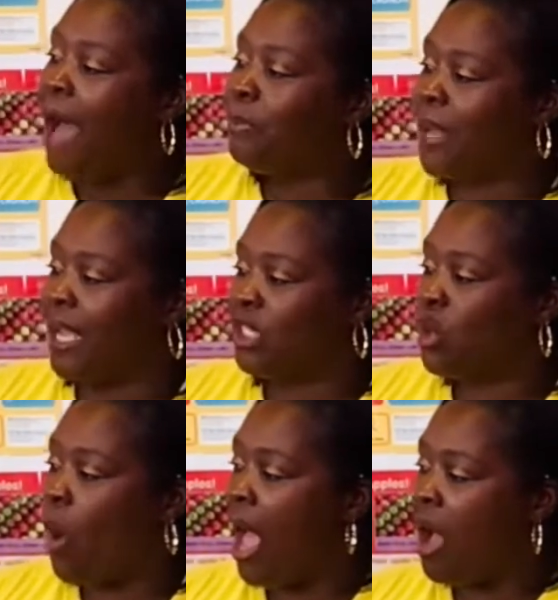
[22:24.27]
Pink
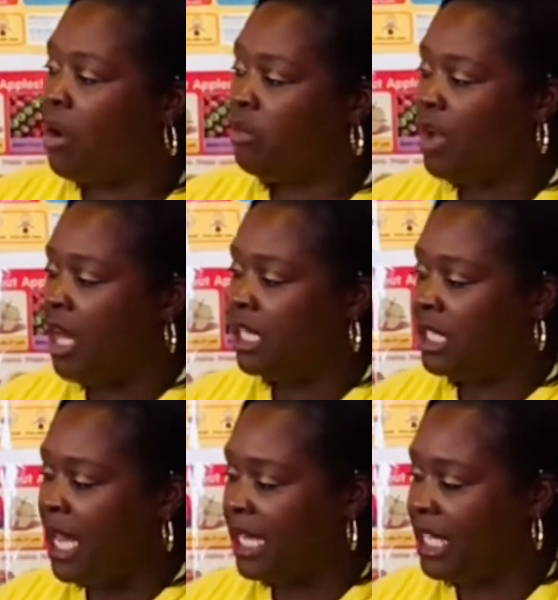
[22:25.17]
12,
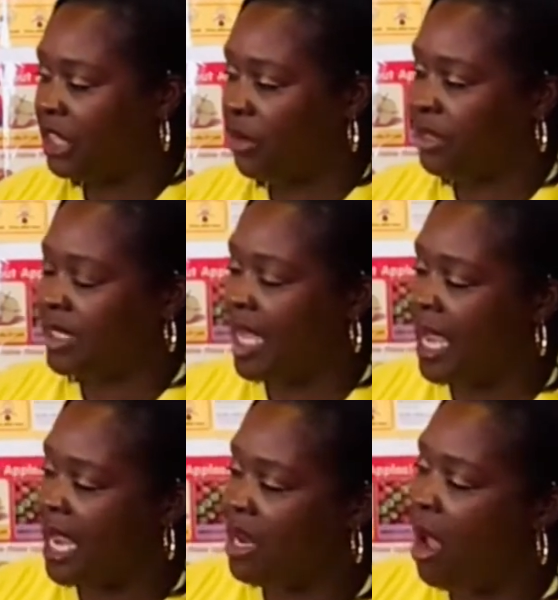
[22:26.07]
Lucky 13,
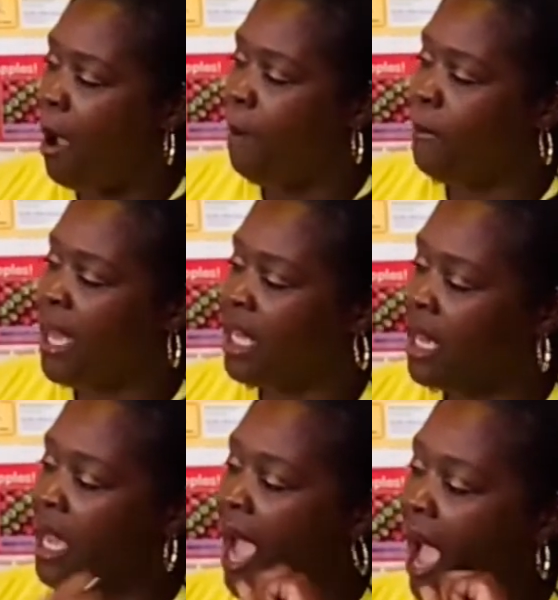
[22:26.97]
picking
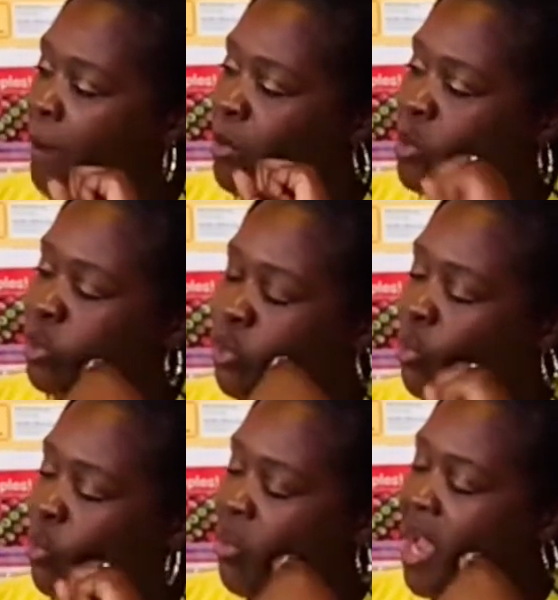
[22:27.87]
apples
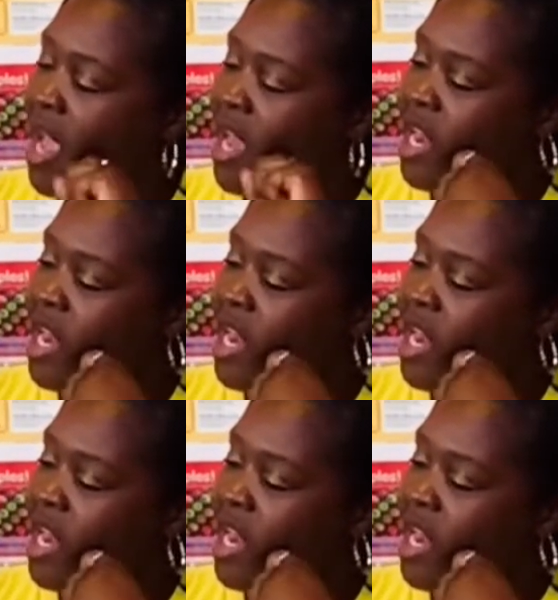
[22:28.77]
red